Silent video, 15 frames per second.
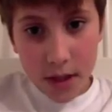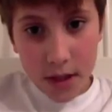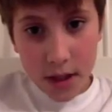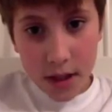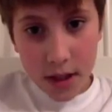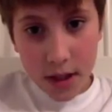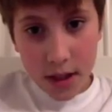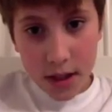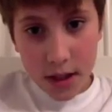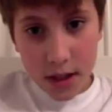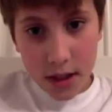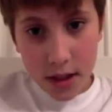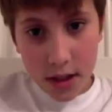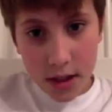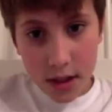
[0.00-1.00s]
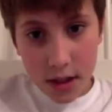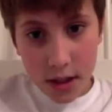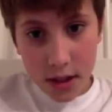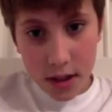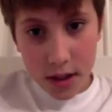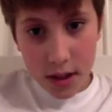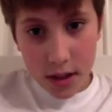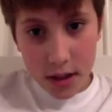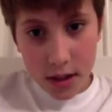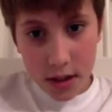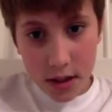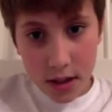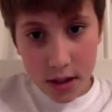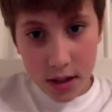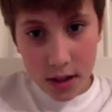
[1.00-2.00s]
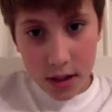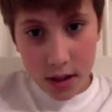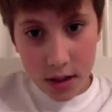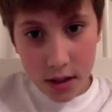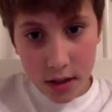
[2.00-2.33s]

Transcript: Na na na na na na.